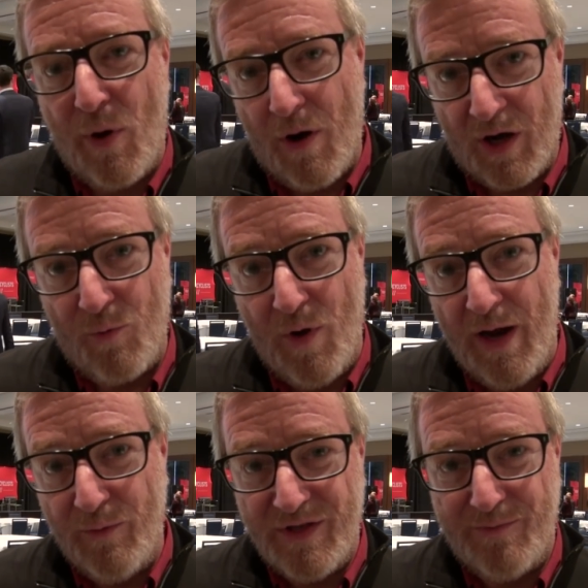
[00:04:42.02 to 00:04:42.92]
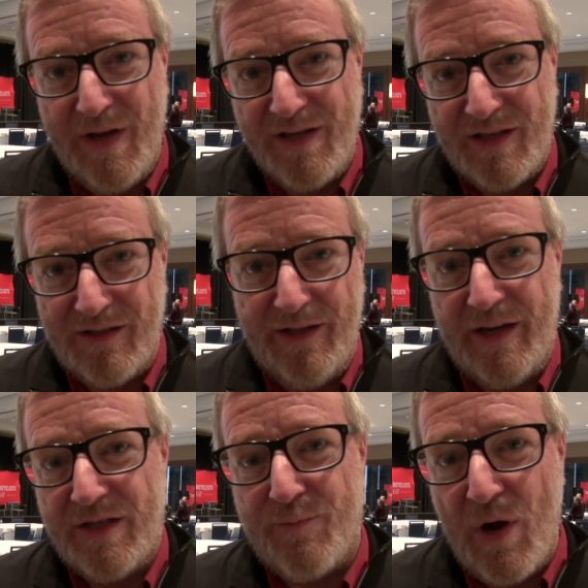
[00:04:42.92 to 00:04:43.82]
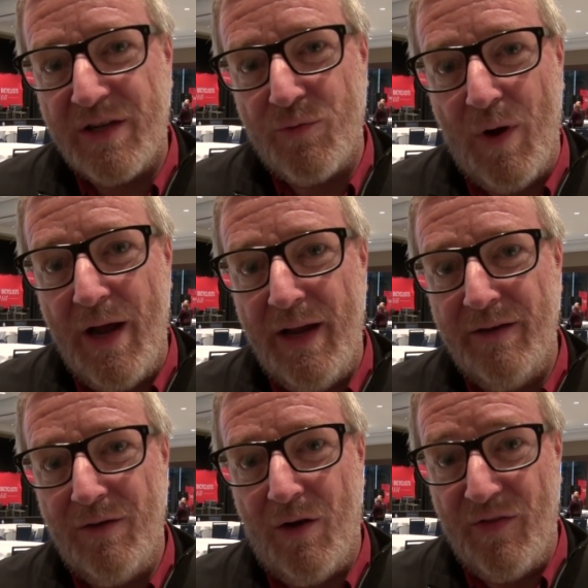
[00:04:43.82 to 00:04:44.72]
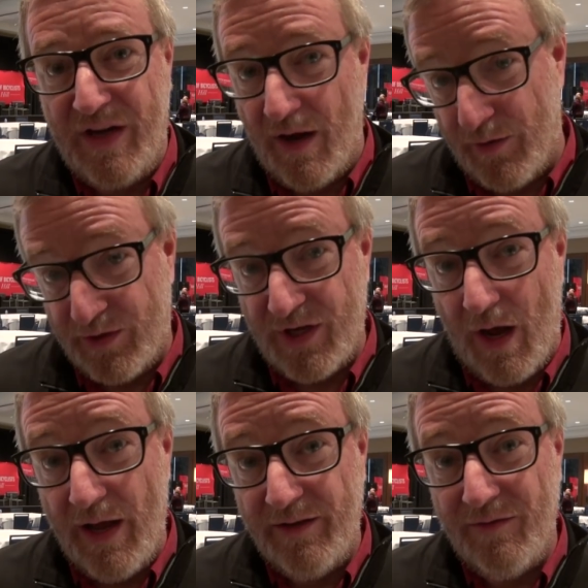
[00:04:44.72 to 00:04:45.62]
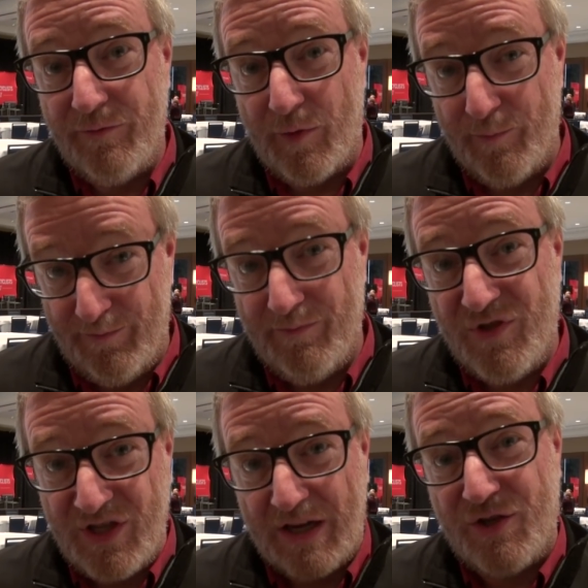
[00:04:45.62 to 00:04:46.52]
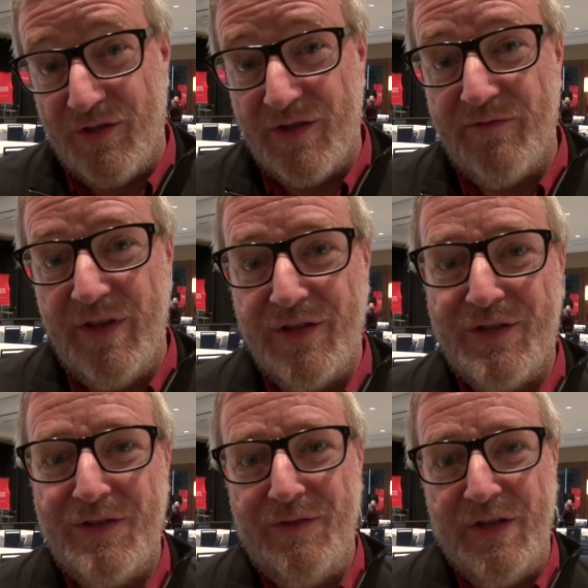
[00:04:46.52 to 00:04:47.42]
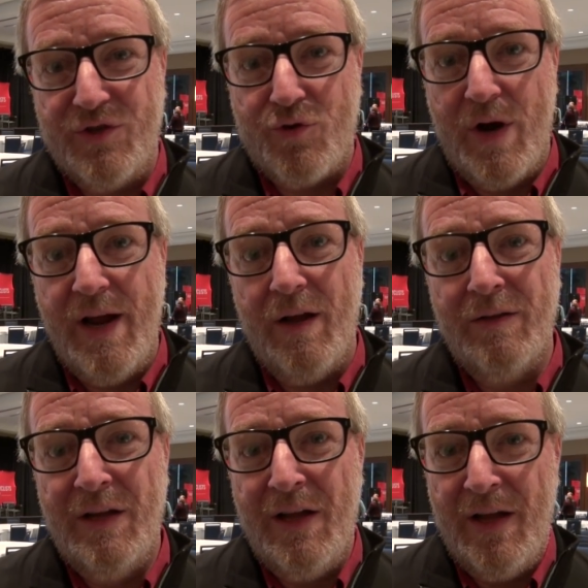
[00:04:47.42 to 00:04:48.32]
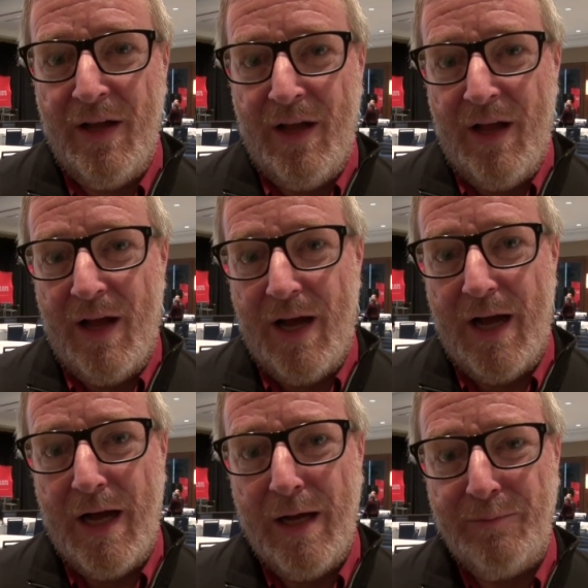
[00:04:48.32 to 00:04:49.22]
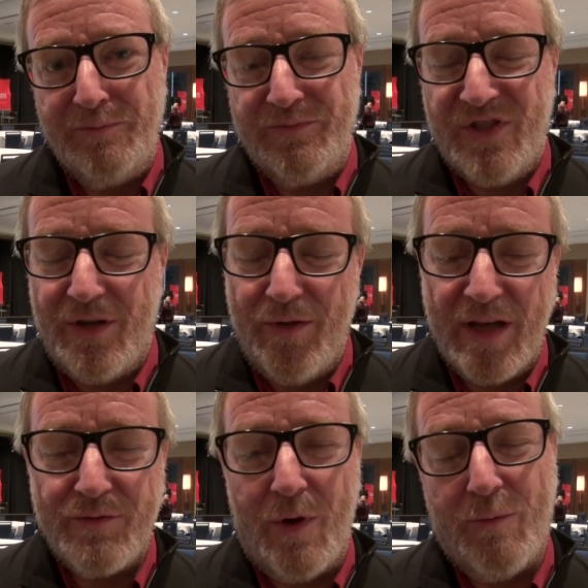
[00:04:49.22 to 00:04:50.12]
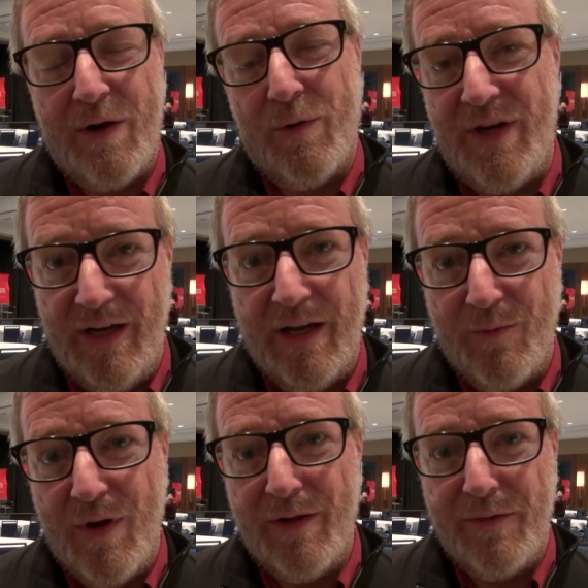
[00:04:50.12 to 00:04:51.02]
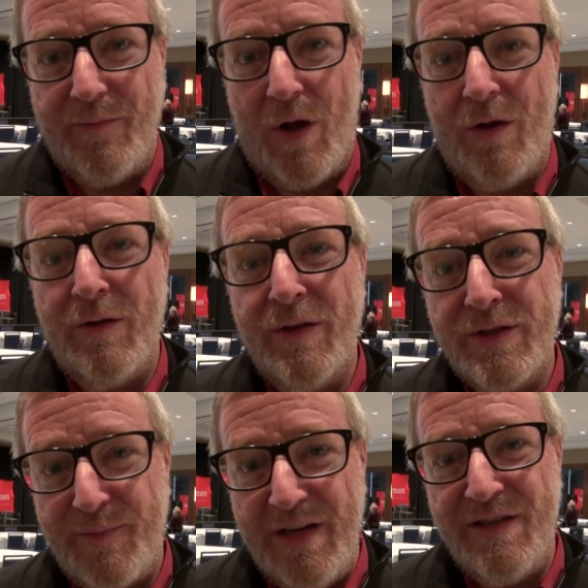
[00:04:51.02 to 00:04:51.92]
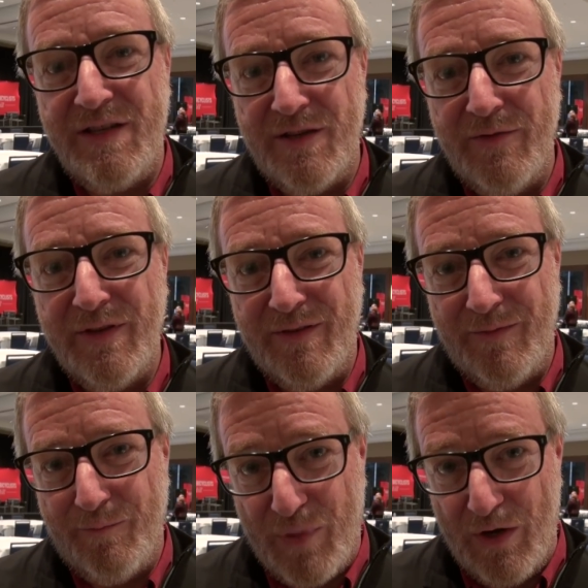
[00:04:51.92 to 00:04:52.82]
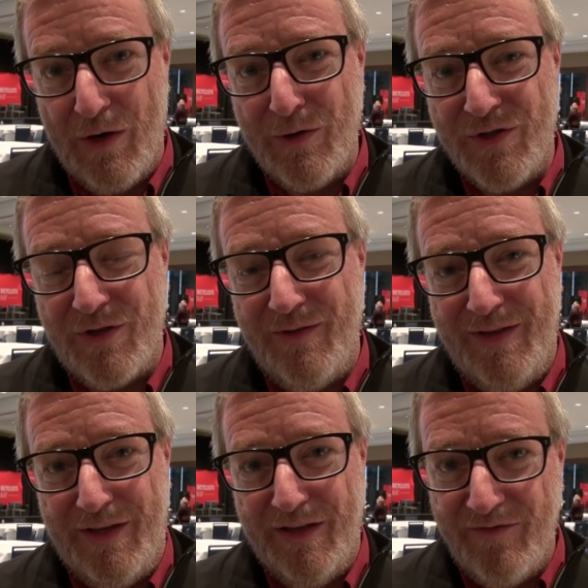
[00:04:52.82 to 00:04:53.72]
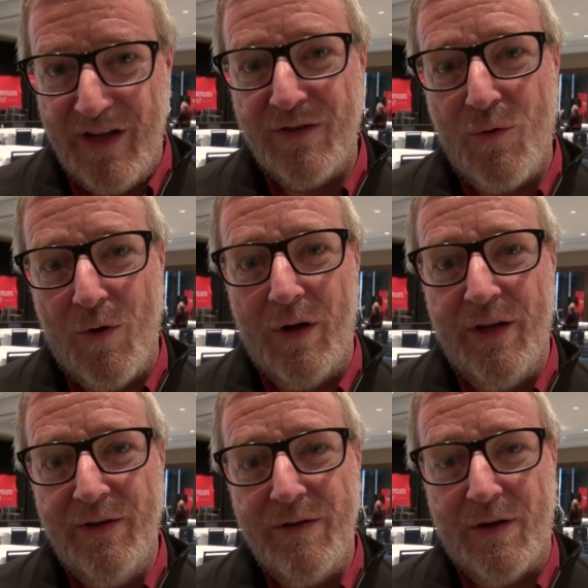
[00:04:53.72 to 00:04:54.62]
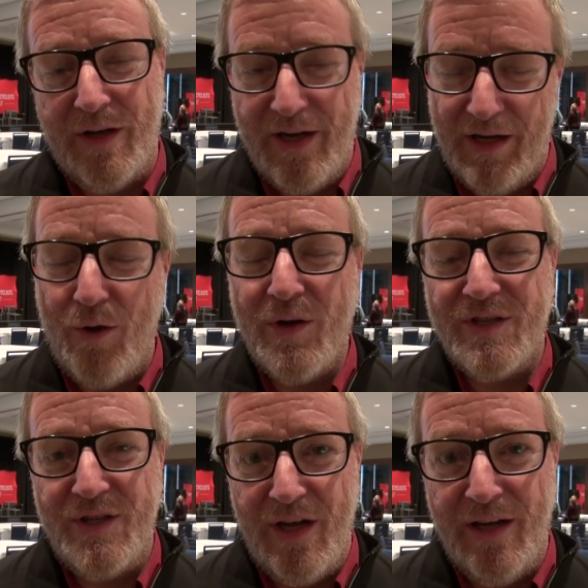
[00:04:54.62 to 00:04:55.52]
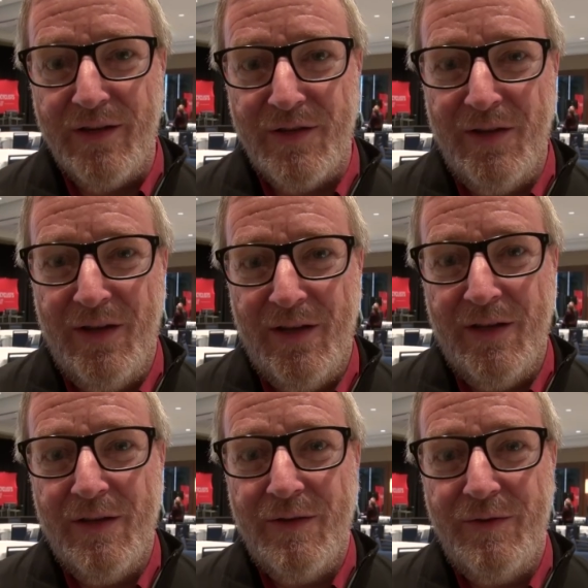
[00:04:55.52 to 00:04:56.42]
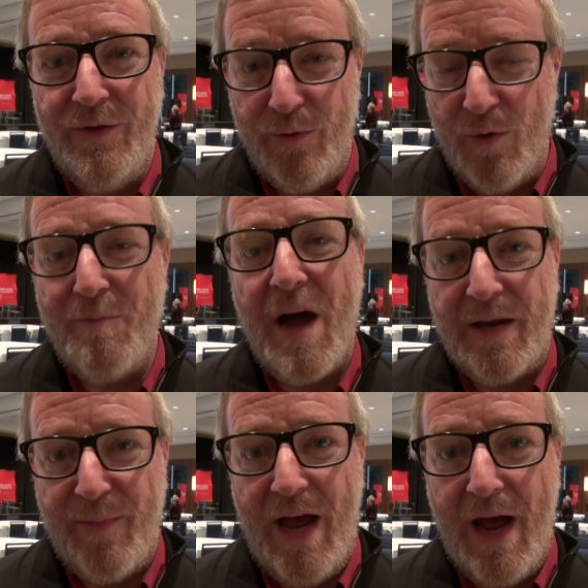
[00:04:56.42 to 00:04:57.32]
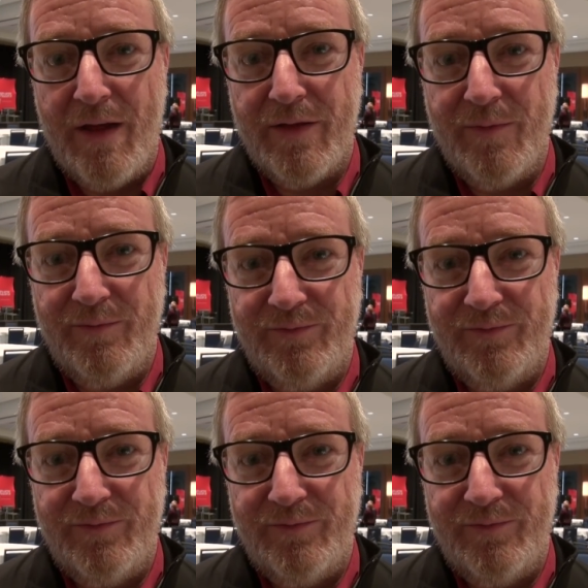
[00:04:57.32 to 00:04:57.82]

Parkway, which is basically an expressway, on the other side for sections of this, this trail. Um, so that's what we were dealing with. All the species of birds in Van Cortlandt are going to go extinct due to a bike path.